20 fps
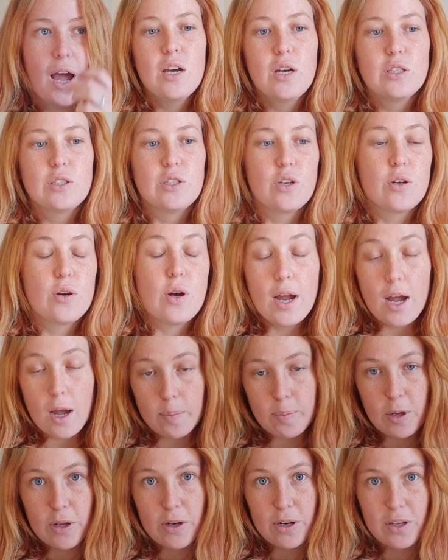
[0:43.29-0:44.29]
So I
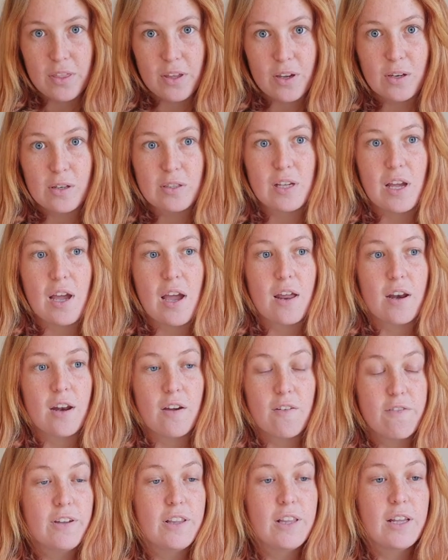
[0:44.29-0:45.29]
uploaded those and I
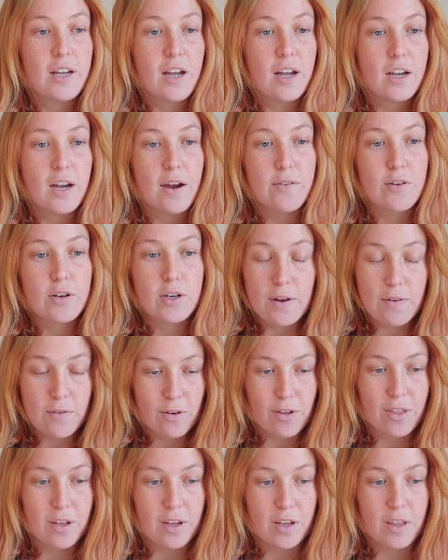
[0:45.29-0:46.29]
feel like I covered
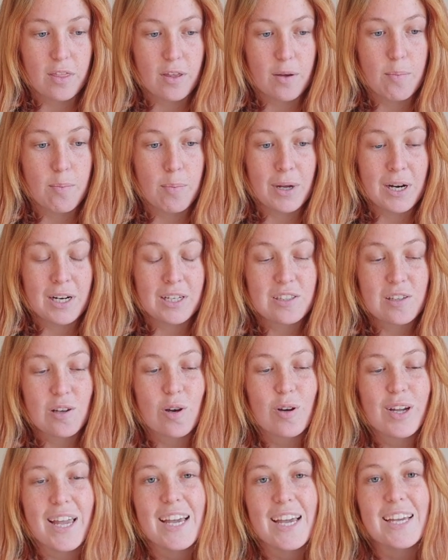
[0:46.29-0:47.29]
everything in them, but I still
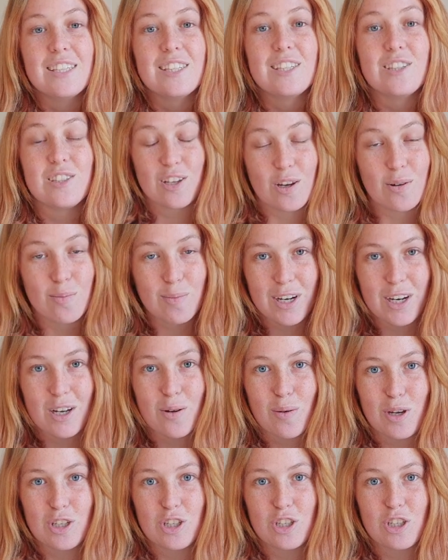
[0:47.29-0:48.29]
get so many
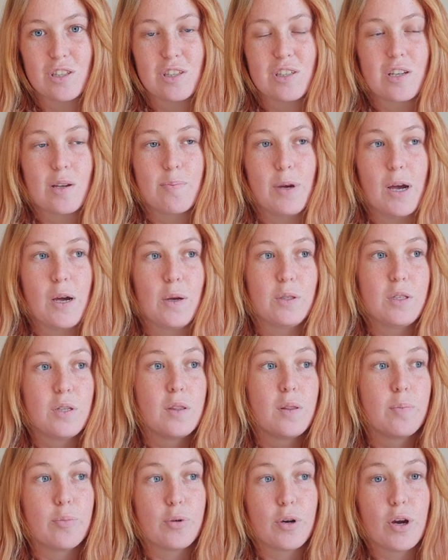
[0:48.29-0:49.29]
questions about
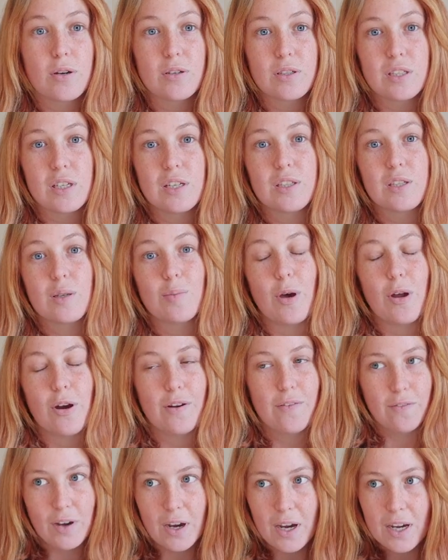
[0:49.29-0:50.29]
the process, about
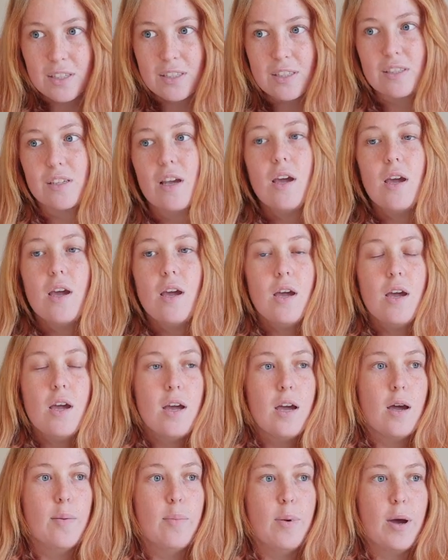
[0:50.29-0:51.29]
advice,
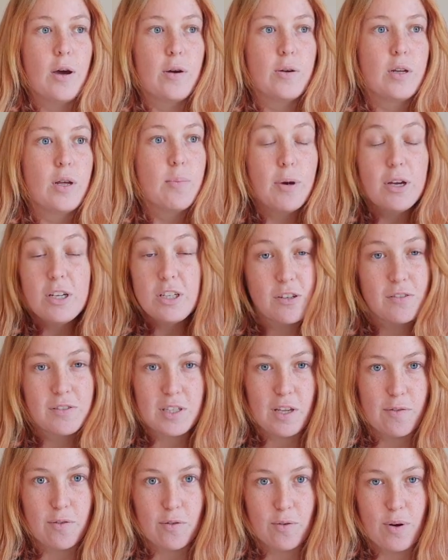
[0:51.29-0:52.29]
about a bunch of
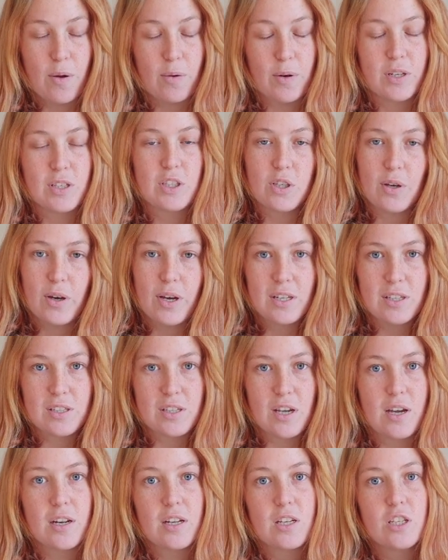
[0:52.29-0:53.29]
stuff around it, so I
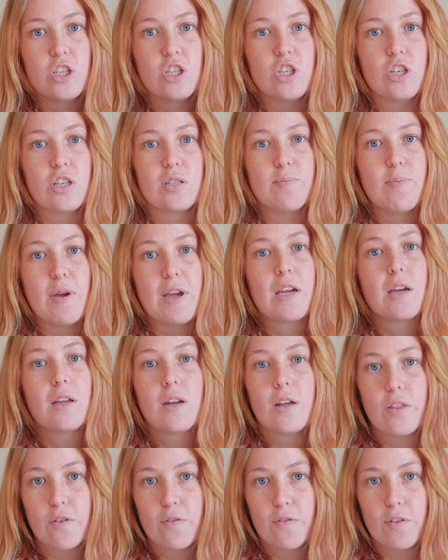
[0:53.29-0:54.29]
decided to just make
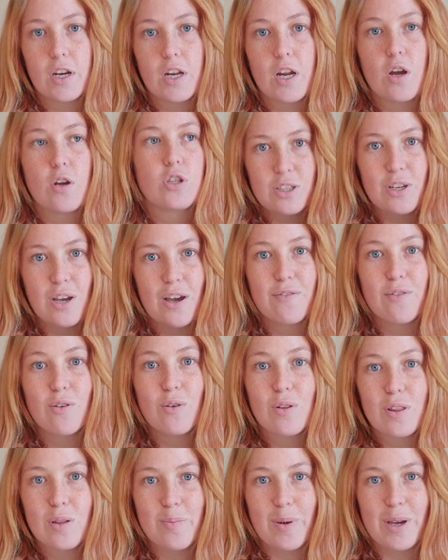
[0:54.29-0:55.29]
another video to have
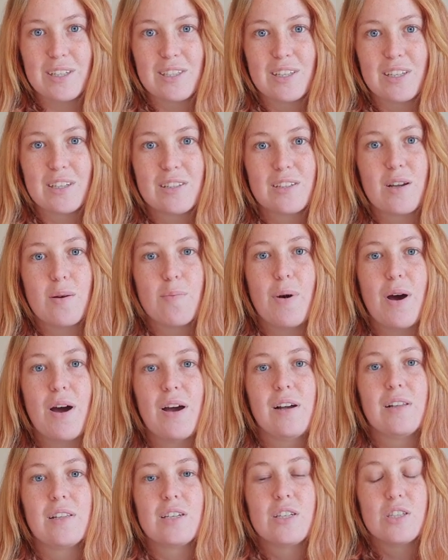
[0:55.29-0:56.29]
all the basics
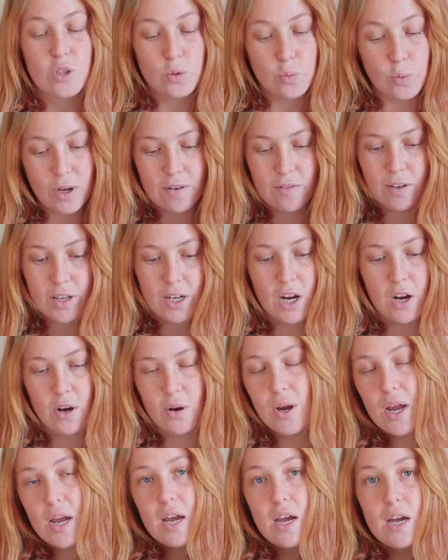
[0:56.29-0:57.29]
compiled into one video
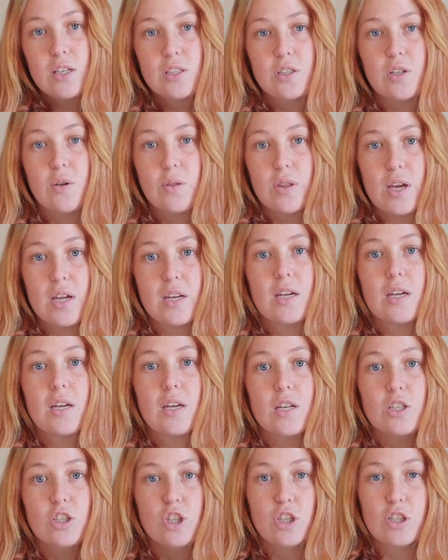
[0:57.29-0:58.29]
so that it
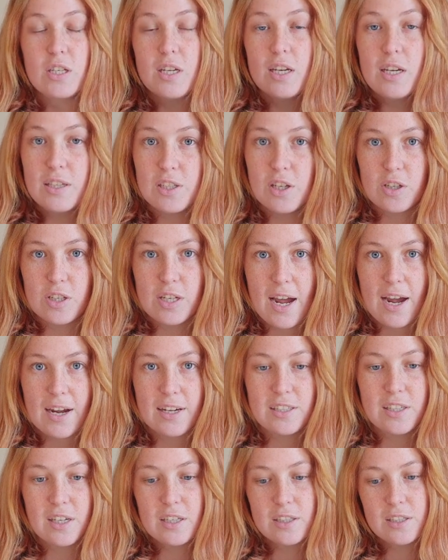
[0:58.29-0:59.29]
is just easier to
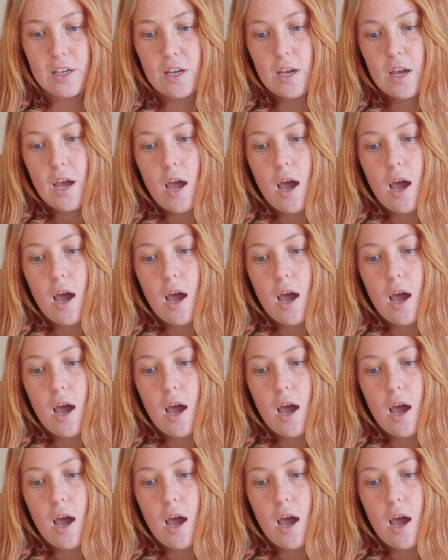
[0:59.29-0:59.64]
access.